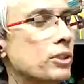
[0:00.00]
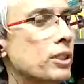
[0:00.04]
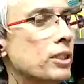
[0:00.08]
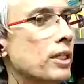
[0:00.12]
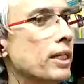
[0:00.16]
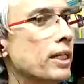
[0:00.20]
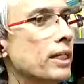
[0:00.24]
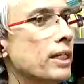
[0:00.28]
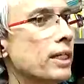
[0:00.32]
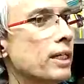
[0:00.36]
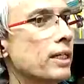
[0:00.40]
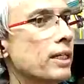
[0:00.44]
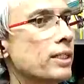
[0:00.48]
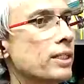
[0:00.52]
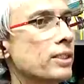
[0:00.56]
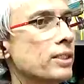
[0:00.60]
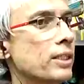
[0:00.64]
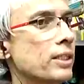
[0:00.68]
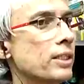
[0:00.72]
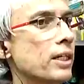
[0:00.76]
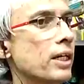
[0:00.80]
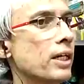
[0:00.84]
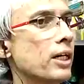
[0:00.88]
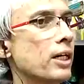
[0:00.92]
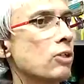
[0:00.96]
English,
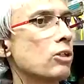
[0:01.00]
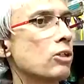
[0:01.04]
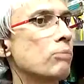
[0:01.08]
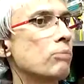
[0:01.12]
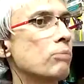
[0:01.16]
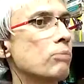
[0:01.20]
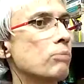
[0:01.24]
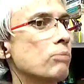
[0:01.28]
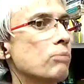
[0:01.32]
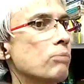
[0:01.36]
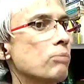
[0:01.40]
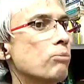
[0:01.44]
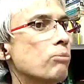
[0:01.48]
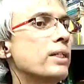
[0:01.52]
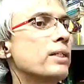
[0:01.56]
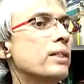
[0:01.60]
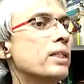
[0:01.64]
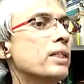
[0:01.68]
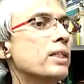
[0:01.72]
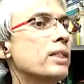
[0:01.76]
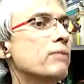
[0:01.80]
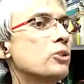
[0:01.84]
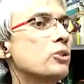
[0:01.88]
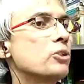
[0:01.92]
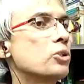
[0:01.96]
and on prominent TV
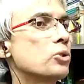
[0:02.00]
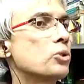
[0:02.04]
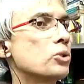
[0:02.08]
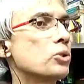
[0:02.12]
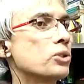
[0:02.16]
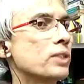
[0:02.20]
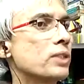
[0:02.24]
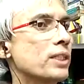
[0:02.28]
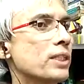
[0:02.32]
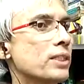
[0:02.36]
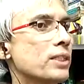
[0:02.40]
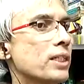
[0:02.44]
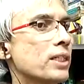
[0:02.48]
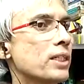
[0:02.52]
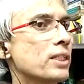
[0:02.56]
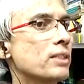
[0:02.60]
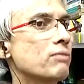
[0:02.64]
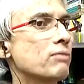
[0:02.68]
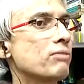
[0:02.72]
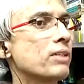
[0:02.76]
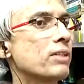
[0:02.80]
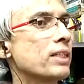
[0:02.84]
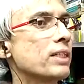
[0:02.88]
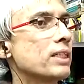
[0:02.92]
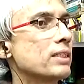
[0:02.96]
shows such as
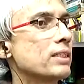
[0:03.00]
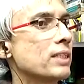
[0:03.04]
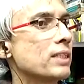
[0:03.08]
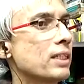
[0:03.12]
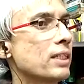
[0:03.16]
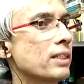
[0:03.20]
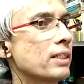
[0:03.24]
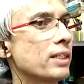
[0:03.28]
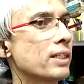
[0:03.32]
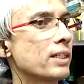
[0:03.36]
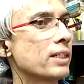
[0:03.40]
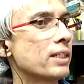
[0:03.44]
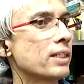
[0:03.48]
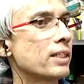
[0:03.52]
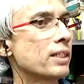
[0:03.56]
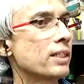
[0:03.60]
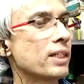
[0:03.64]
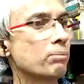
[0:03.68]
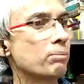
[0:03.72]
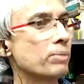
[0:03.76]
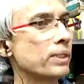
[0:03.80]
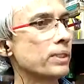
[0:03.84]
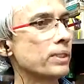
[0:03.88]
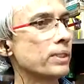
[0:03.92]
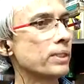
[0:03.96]
Fareed Zakaria's
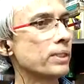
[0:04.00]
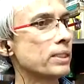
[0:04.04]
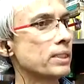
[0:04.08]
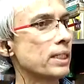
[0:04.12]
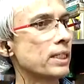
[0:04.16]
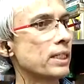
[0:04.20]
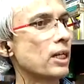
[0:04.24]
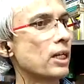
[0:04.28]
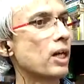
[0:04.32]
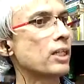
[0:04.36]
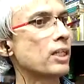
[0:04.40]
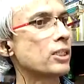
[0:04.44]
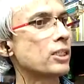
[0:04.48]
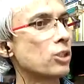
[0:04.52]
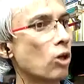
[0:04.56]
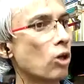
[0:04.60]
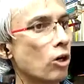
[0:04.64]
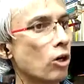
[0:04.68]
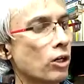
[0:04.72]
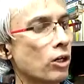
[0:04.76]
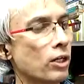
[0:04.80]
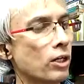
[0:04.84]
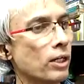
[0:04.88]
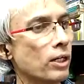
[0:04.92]
GPS and Hard Talk.